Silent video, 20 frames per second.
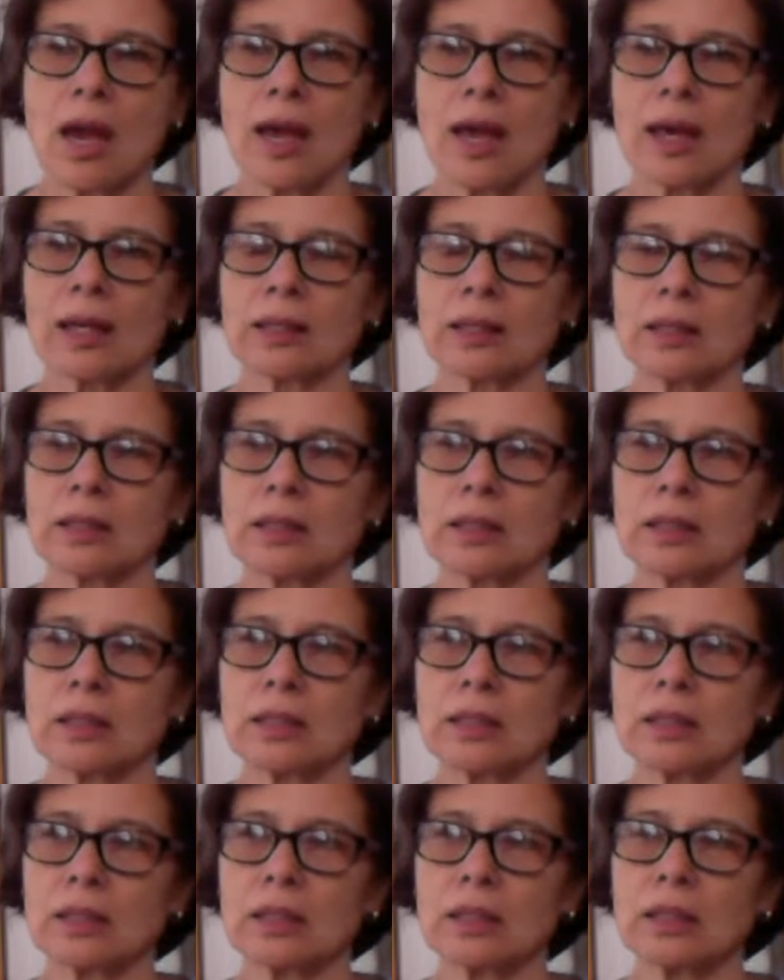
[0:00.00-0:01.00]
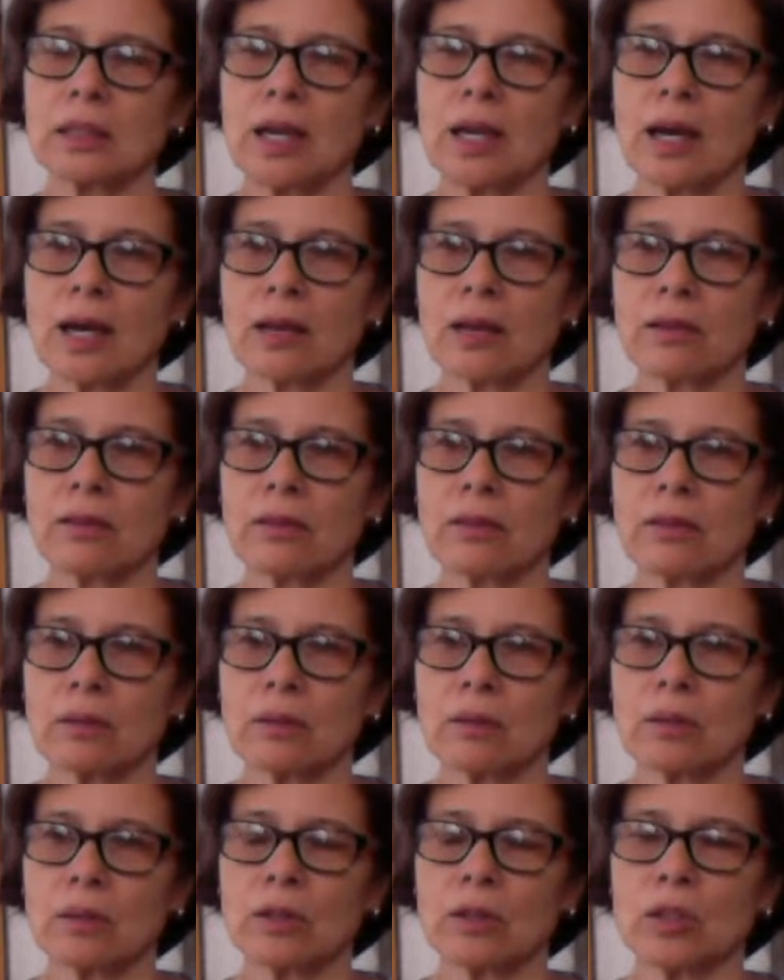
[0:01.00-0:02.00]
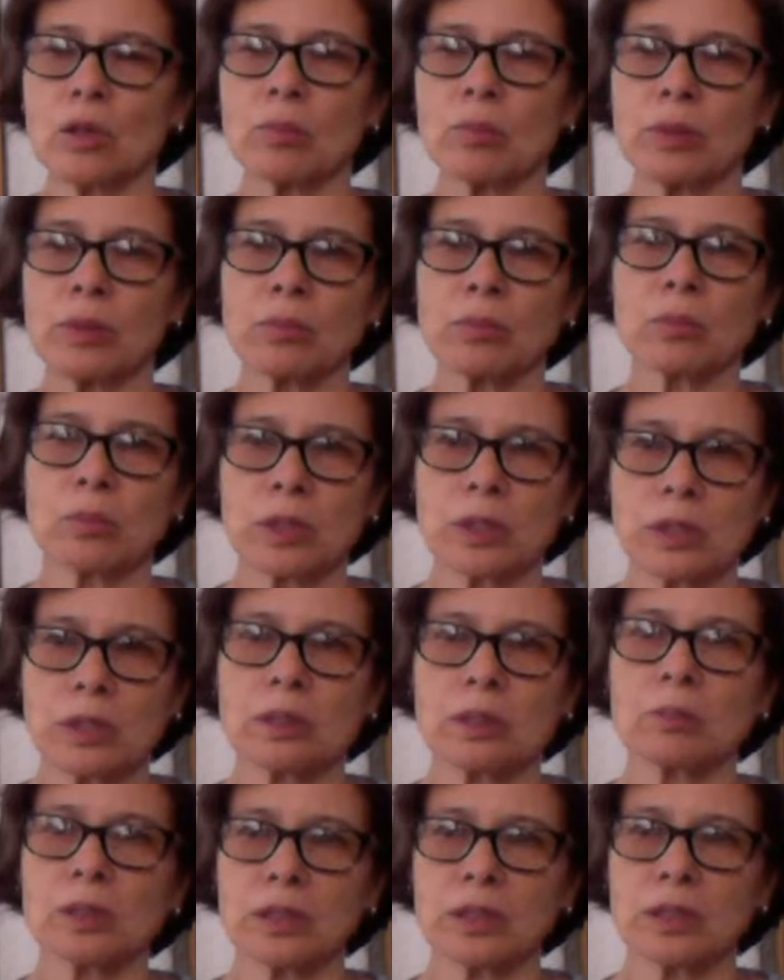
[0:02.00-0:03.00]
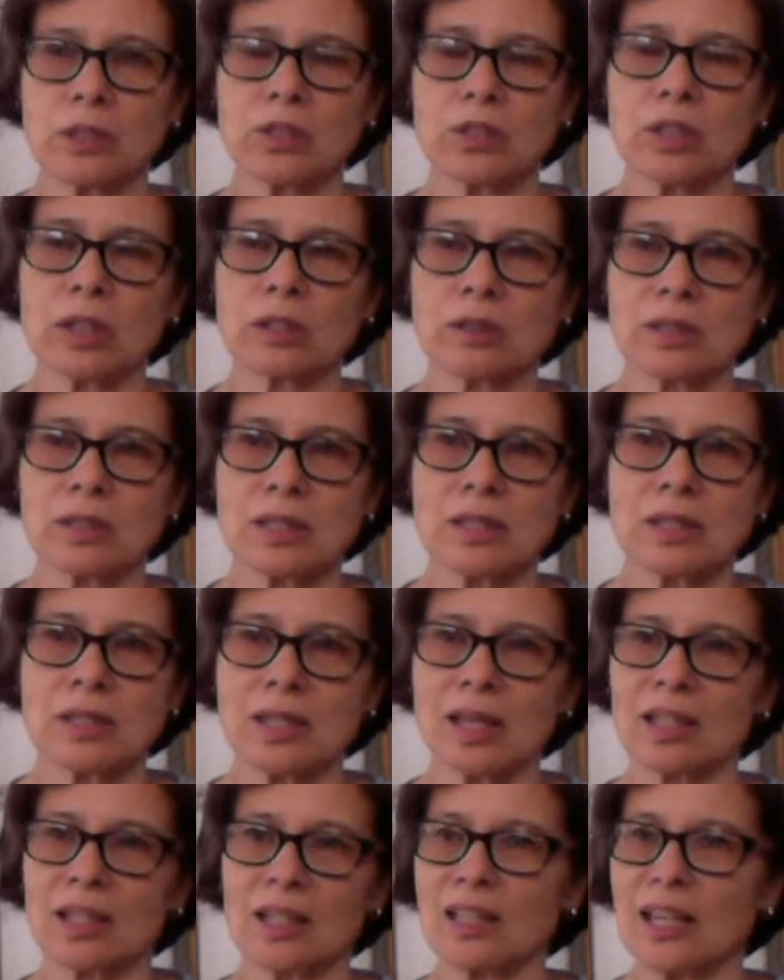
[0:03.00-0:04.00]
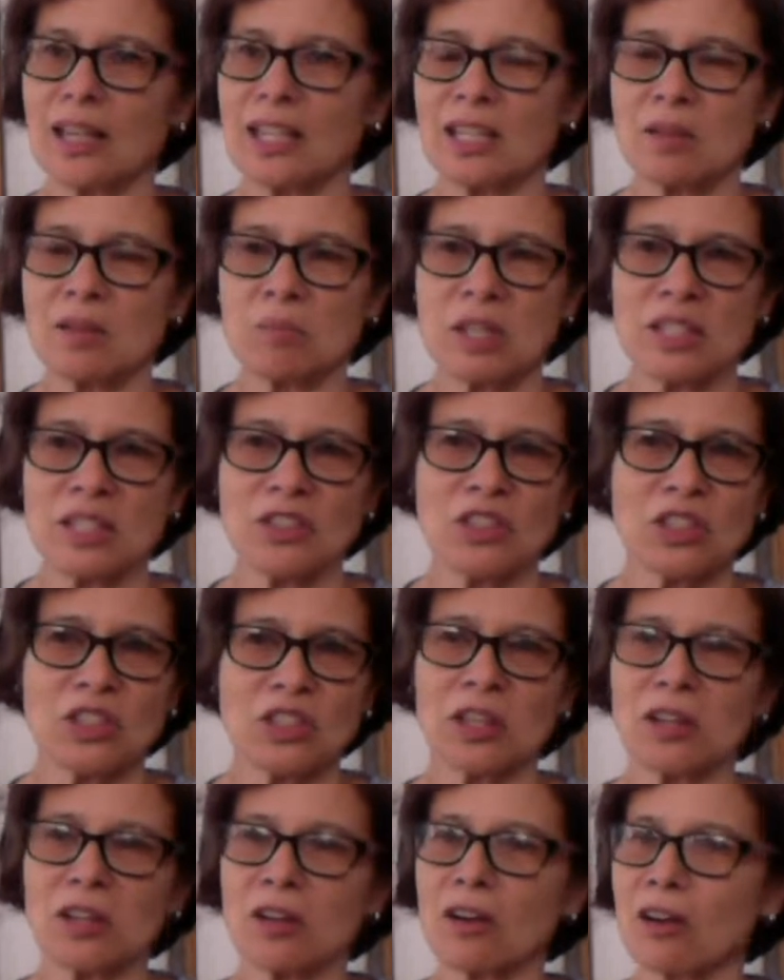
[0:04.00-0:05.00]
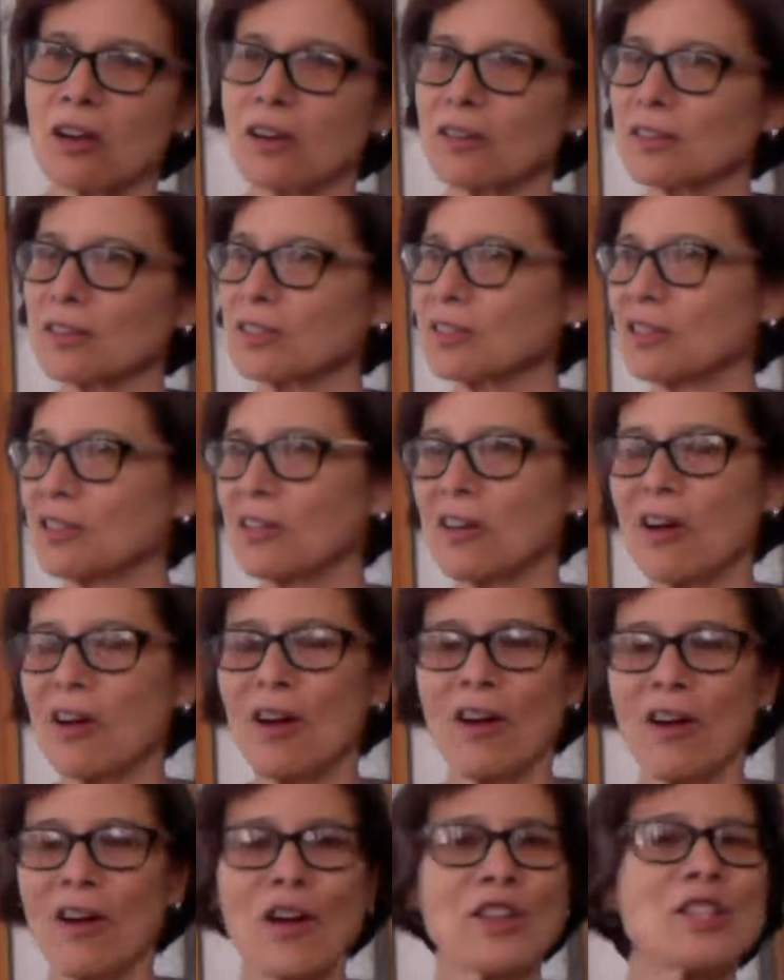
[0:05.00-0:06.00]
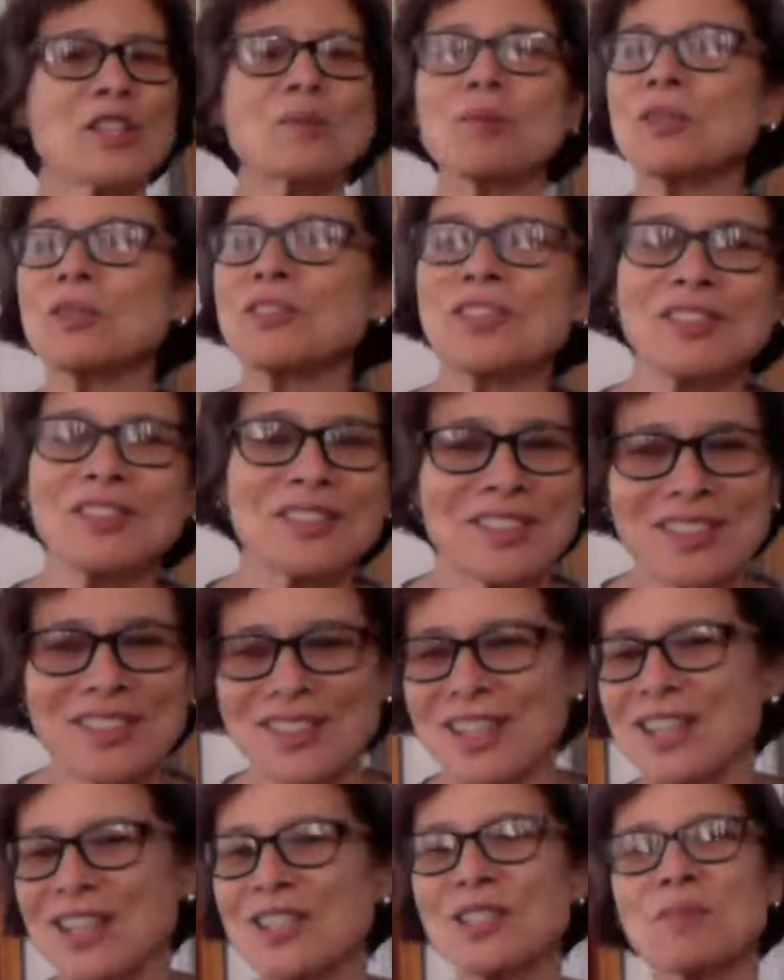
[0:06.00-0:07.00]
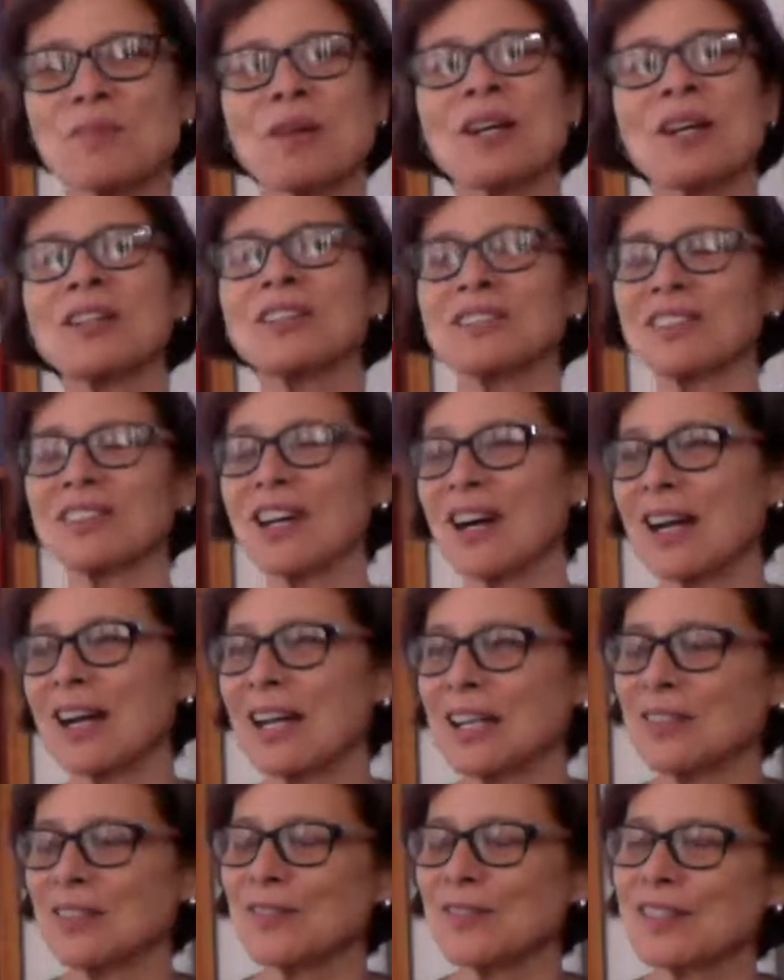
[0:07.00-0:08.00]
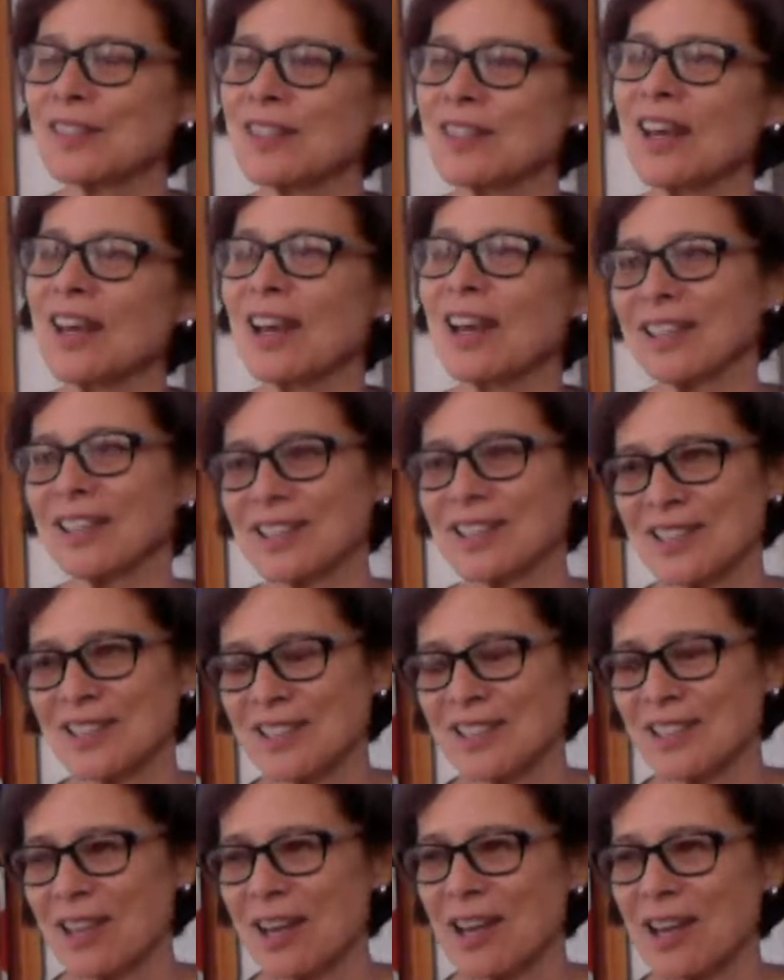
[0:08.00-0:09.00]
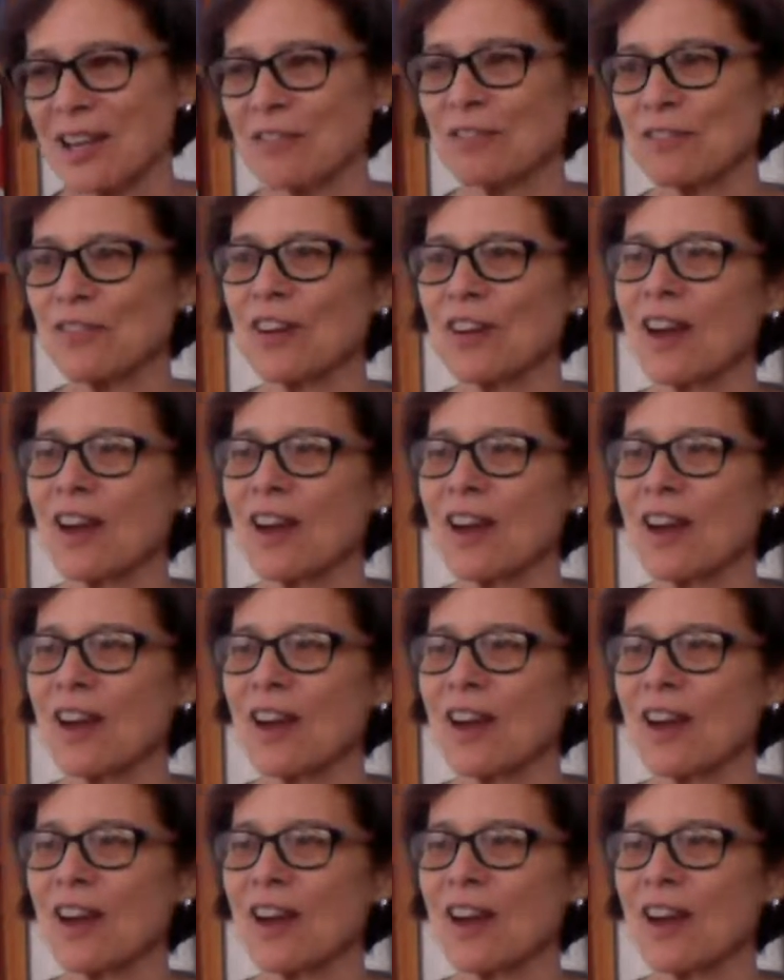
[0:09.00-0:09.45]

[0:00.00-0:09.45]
And he has, been really, really generous in letting me share all these personal details about our lives and his life.